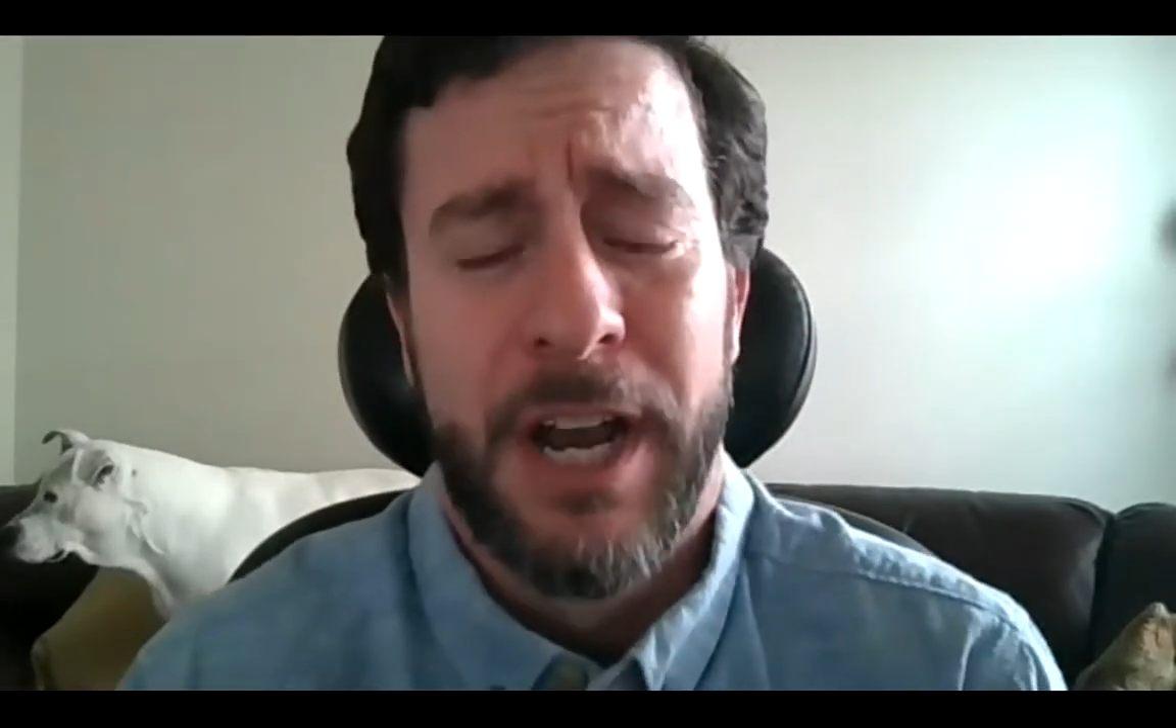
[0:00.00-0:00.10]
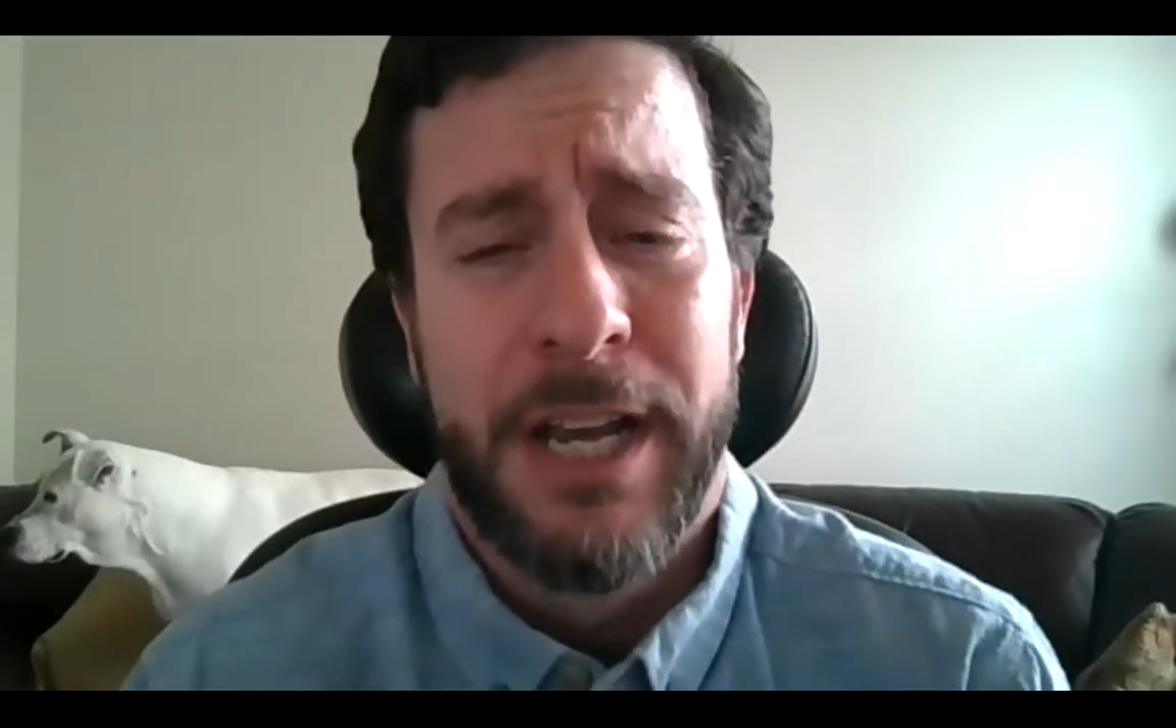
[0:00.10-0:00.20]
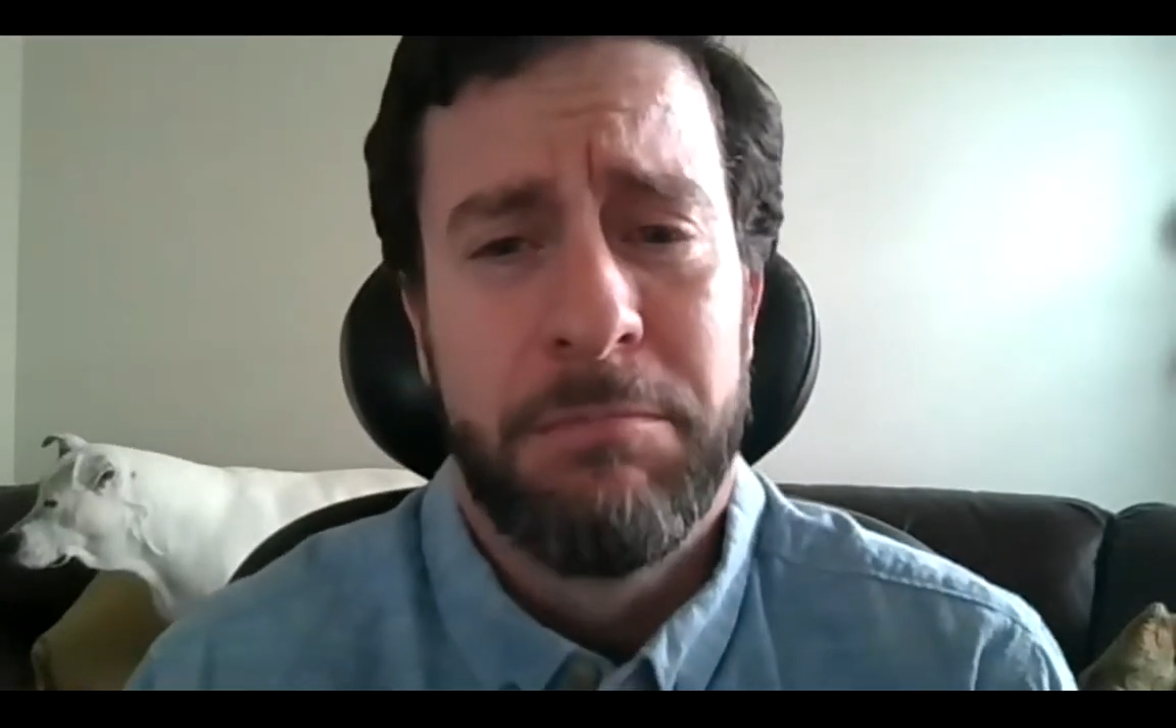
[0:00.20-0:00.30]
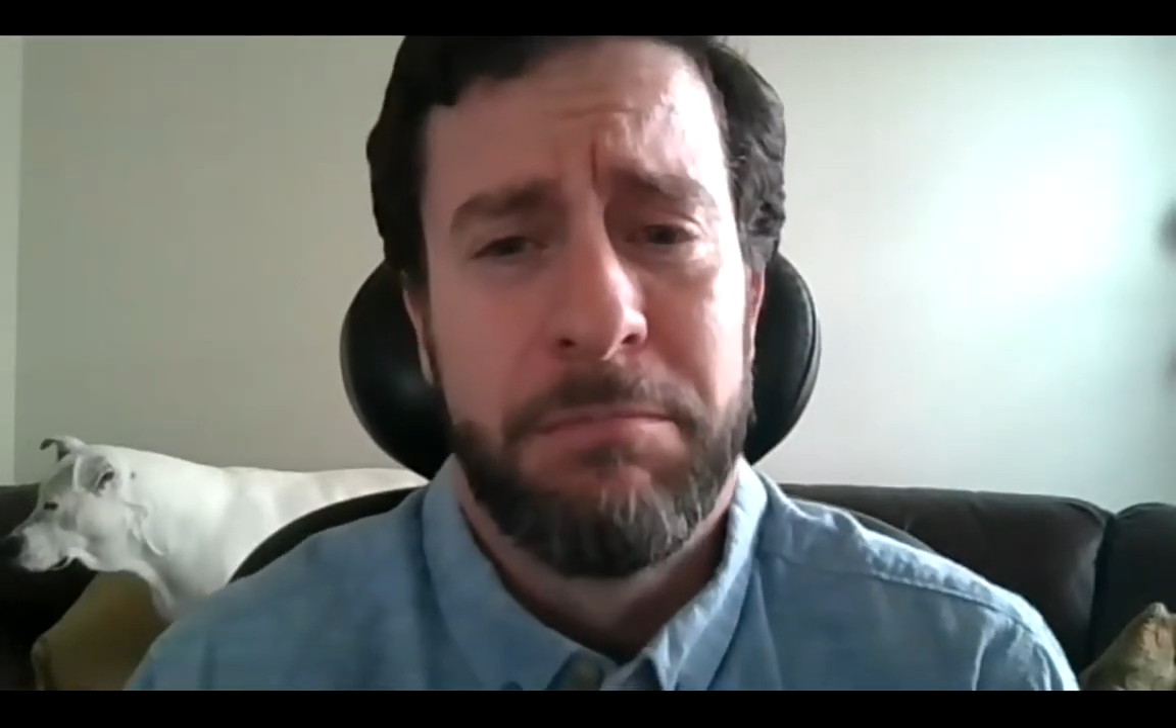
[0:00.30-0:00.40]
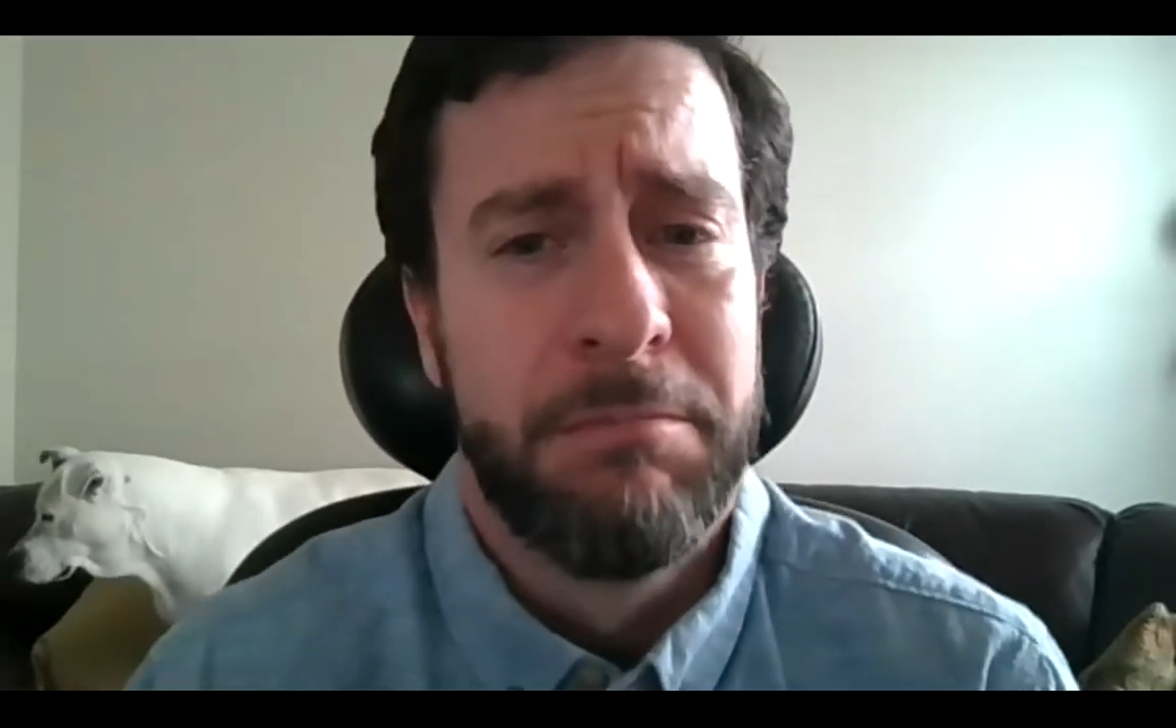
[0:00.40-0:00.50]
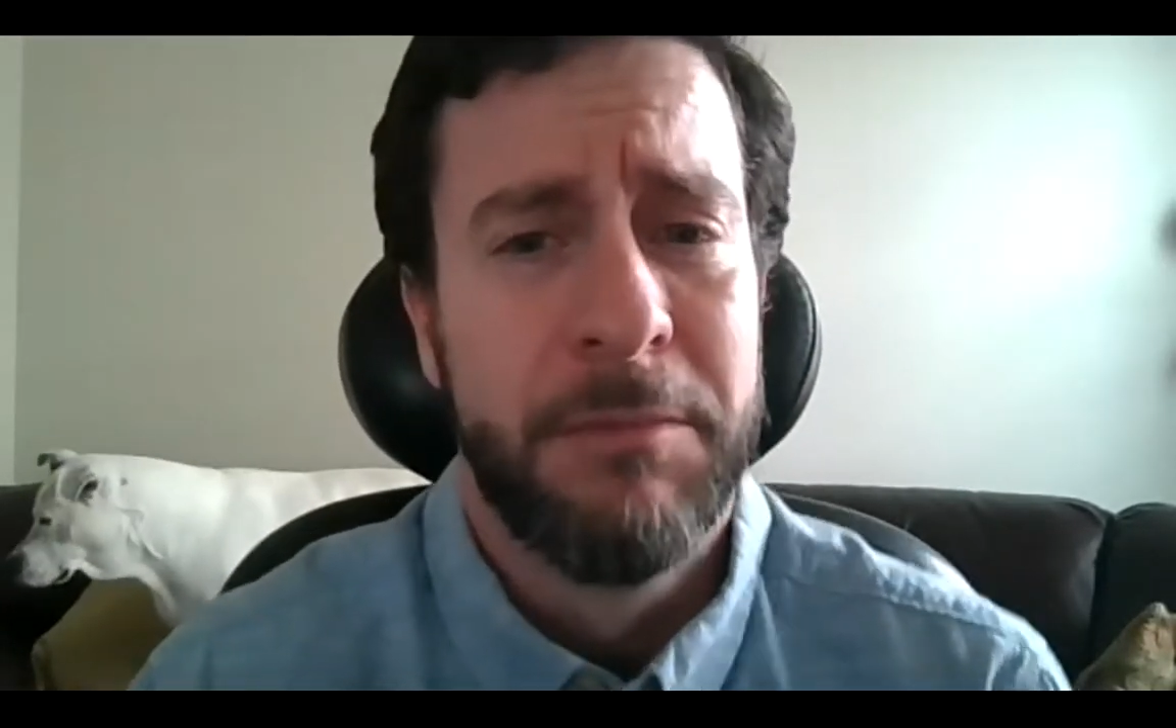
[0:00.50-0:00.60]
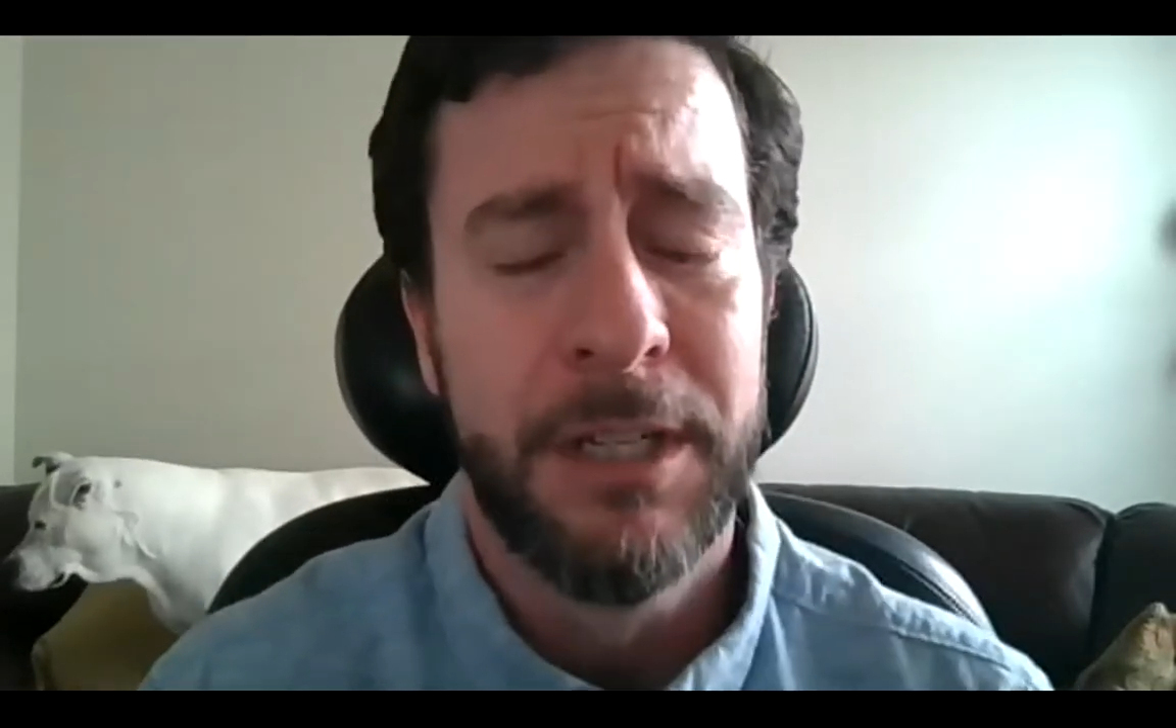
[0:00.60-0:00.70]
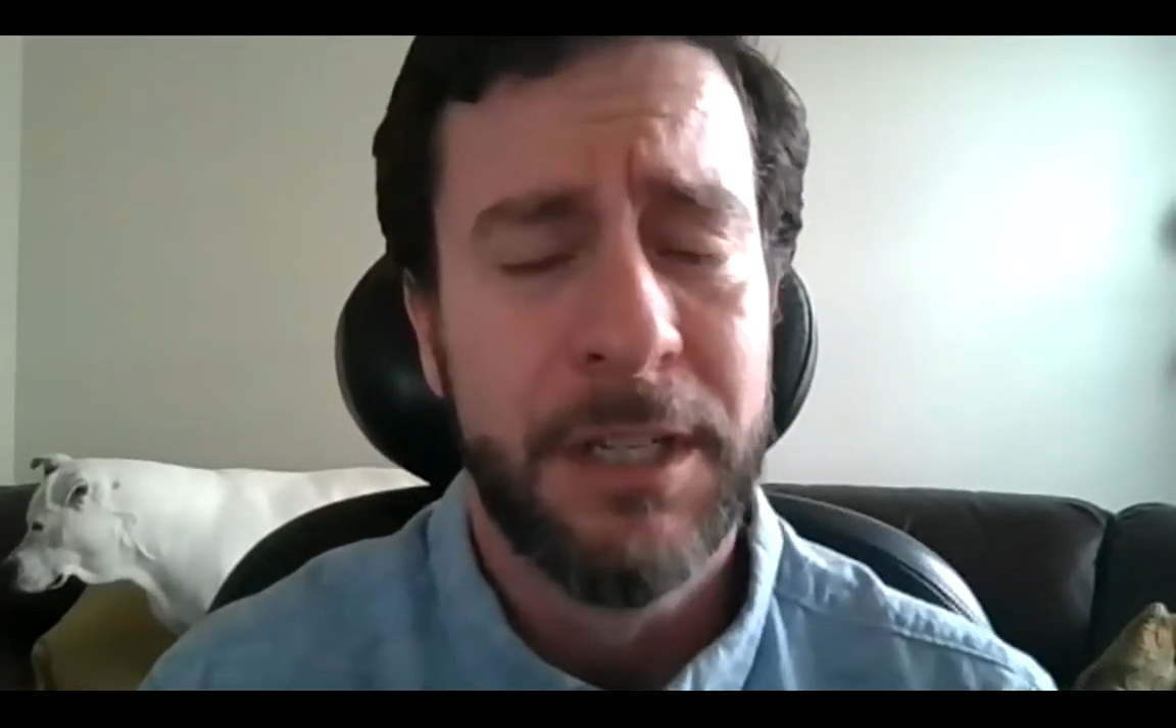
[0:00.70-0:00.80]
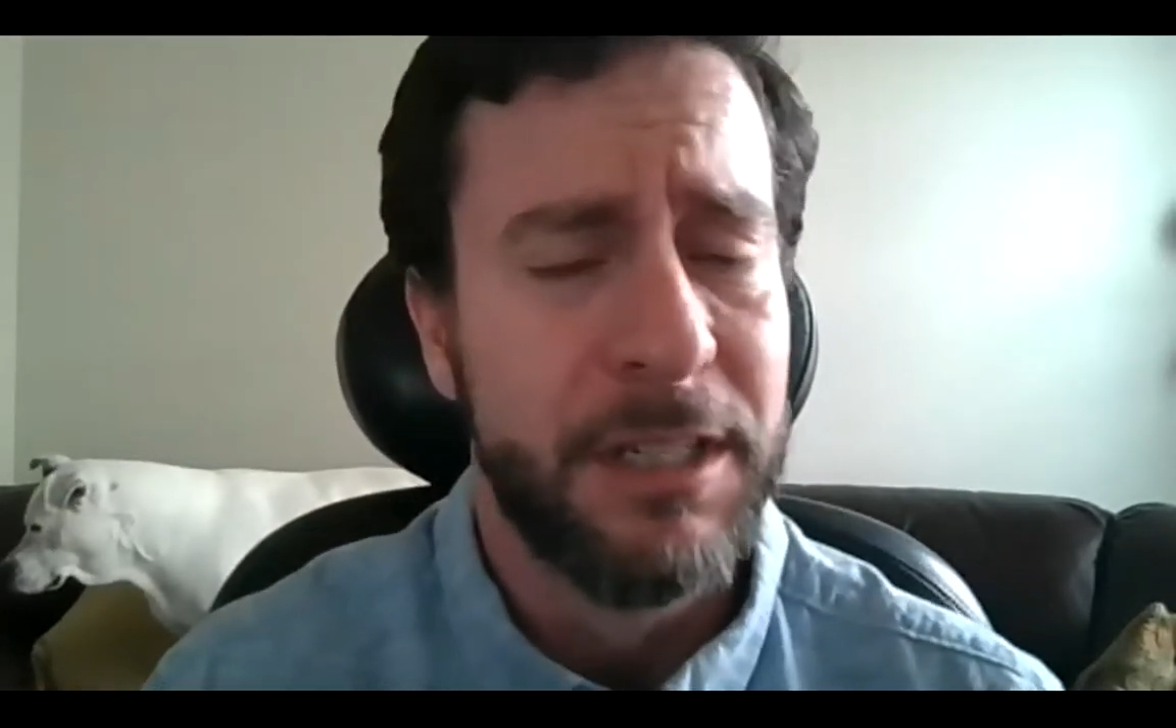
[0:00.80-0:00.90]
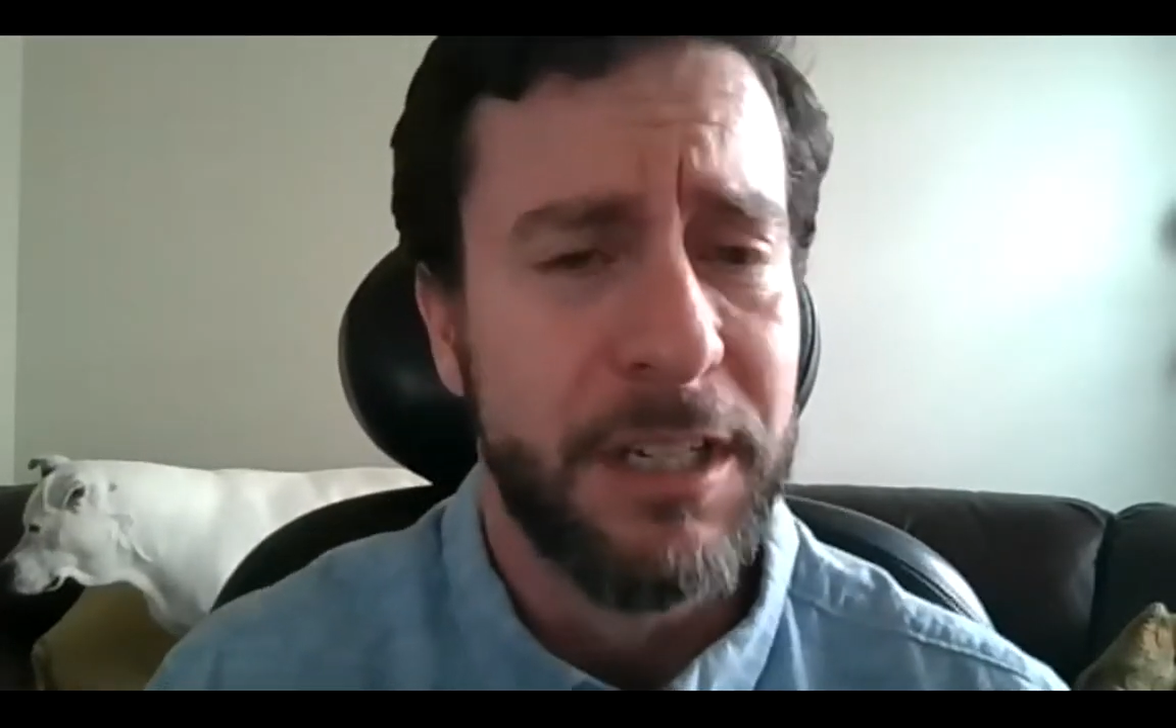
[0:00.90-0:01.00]
I
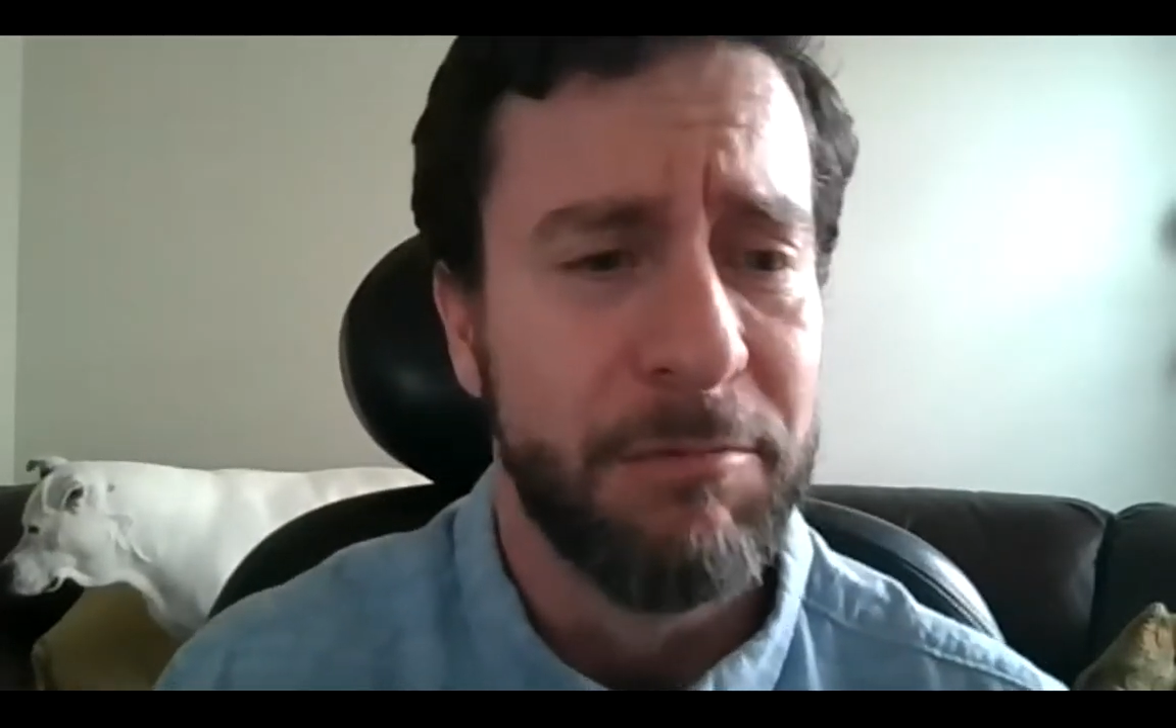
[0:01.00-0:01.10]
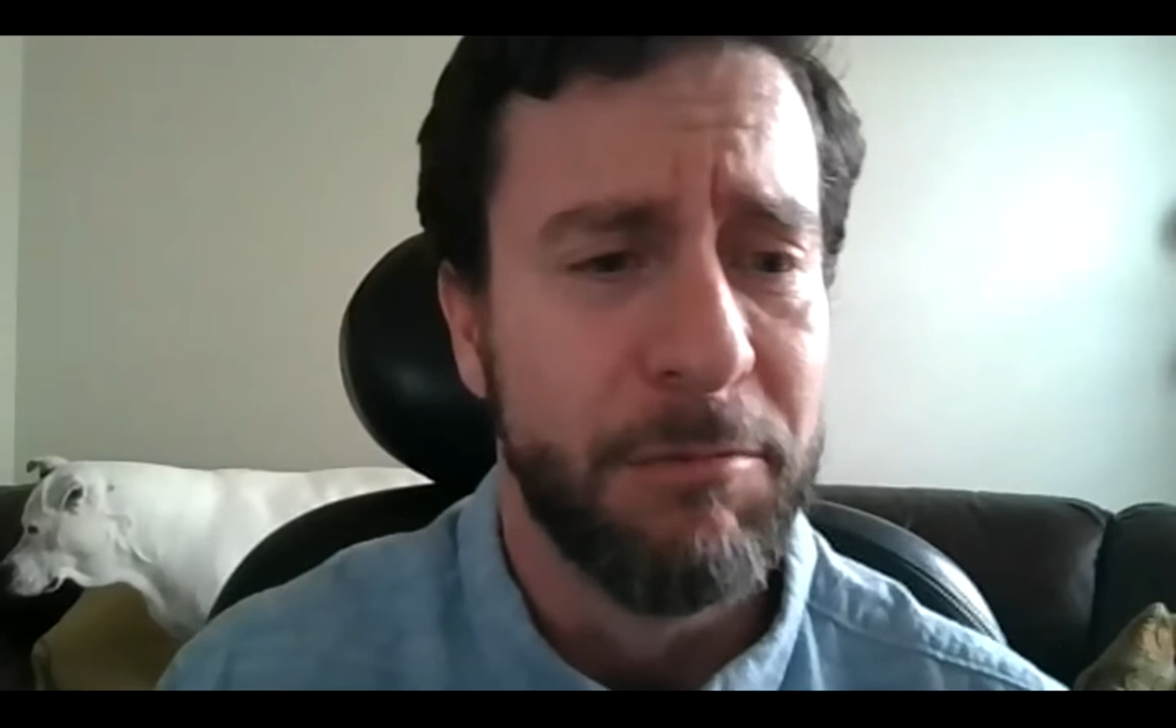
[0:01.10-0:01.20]
didn't